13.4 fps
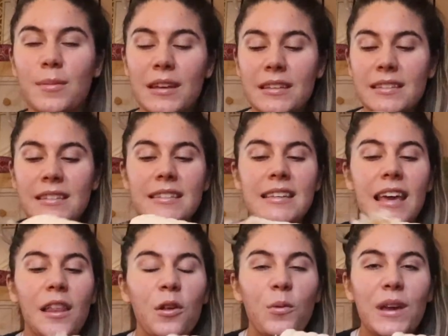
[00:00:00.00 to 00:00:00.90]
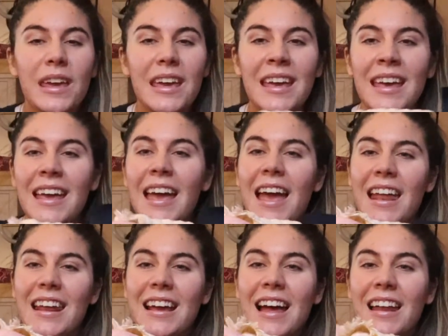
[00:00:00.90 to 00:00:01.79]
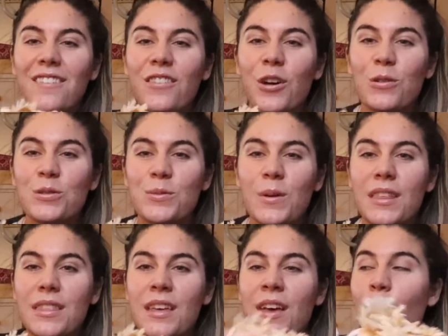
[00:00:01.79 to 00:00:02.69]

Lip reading: because it's yellowy and it kind of goes with